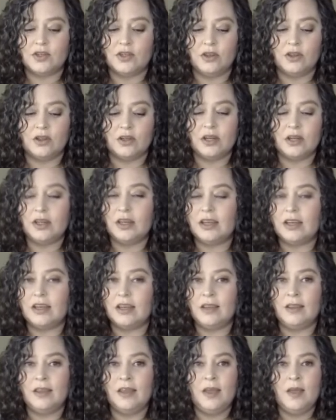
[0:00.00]
You're going to
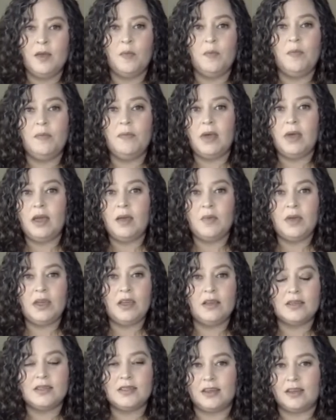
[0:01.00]
get maybe
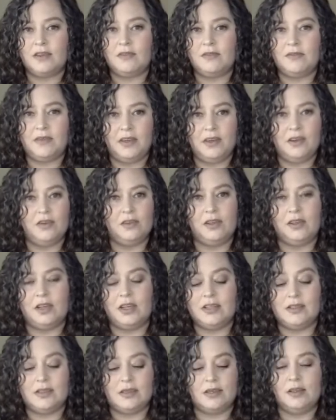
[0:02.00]
a set of
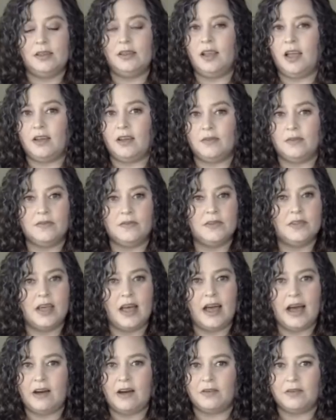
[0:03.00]
fingerless gloves
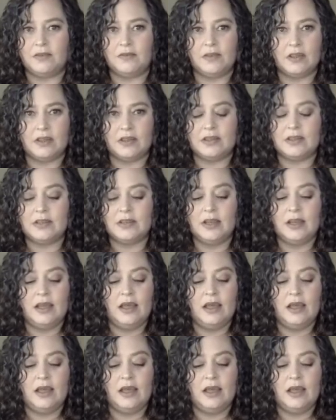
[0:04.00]
out of this.